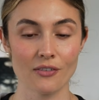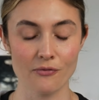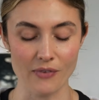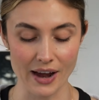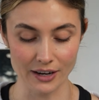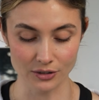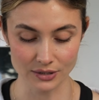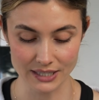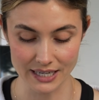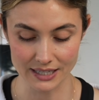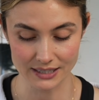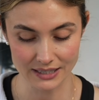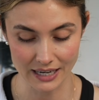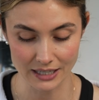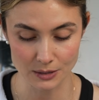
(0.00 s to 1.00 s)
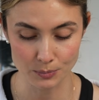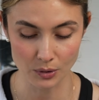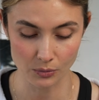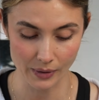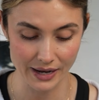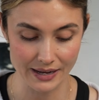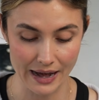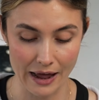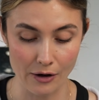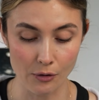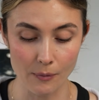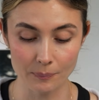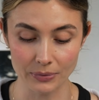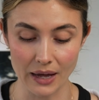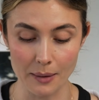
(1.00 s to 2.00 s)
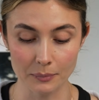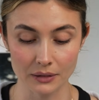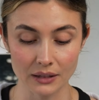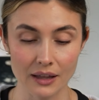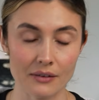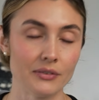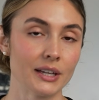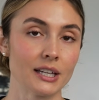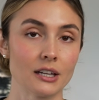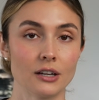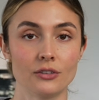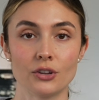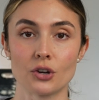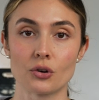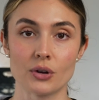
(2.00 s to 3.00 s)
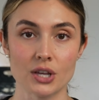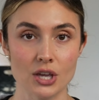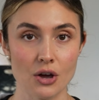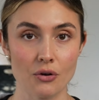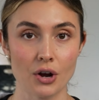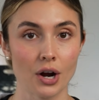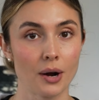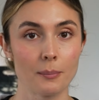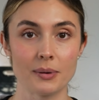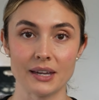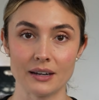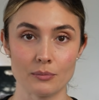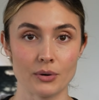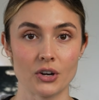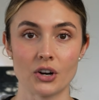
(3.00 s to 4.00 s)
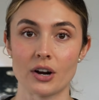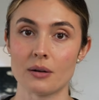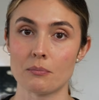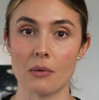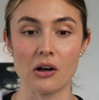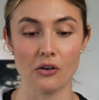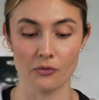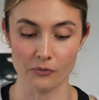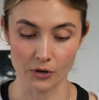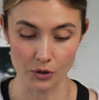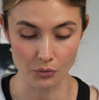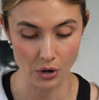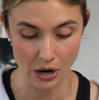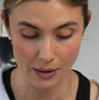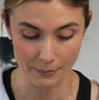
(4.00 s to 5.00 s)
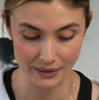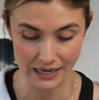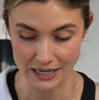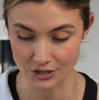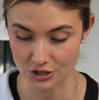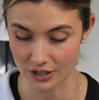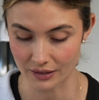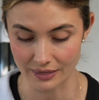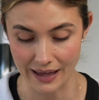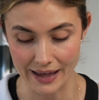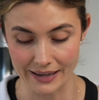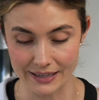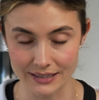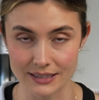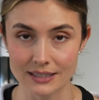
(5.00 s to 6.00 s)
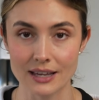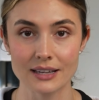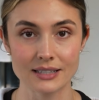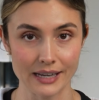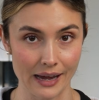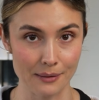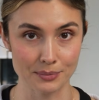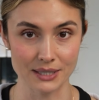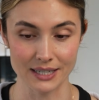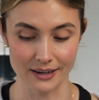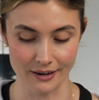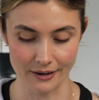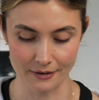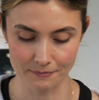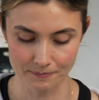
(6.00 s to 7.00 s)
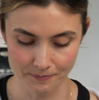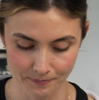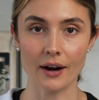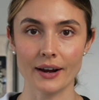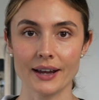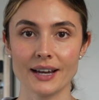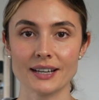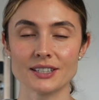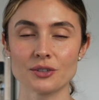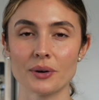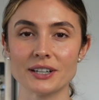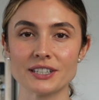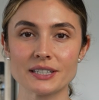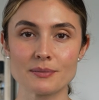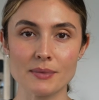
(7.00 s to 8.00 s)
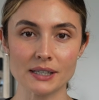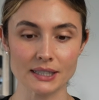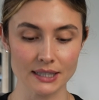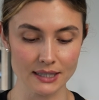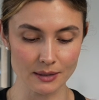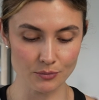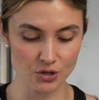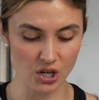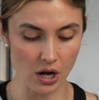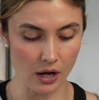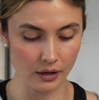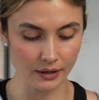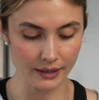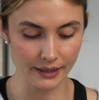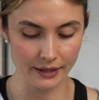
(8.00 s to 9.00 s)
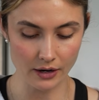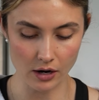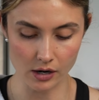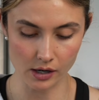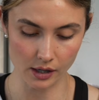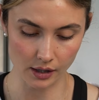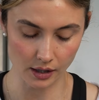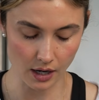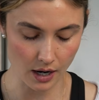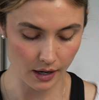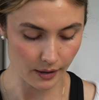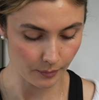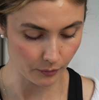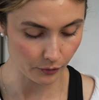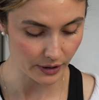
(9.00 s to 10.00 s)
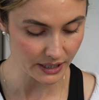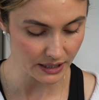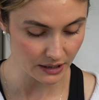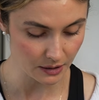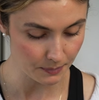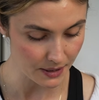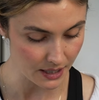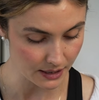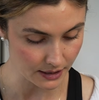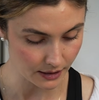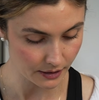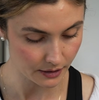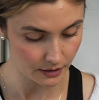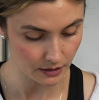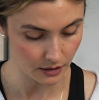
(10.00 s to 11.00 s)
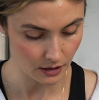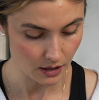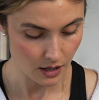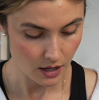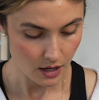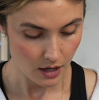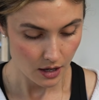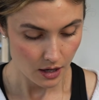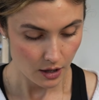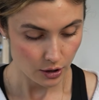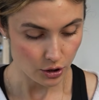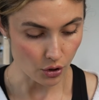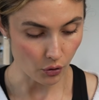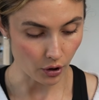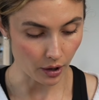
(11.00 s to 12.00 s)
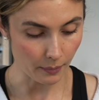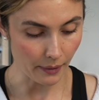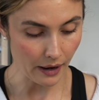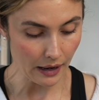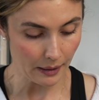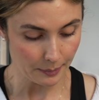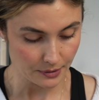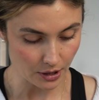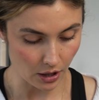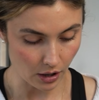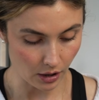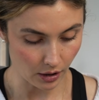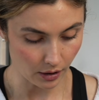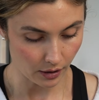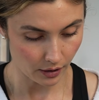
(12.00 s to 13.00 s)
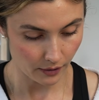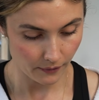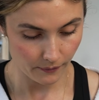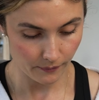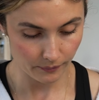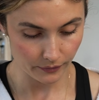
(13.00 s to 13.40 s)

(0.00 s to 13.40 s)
the final taste test. But right now, I'm loving the Greek yogurt, peanut butter, and monk fruit combination. That is top tier. All right, guys, so I just melted some chocolate. Our Reese's Pieces yogurt pops are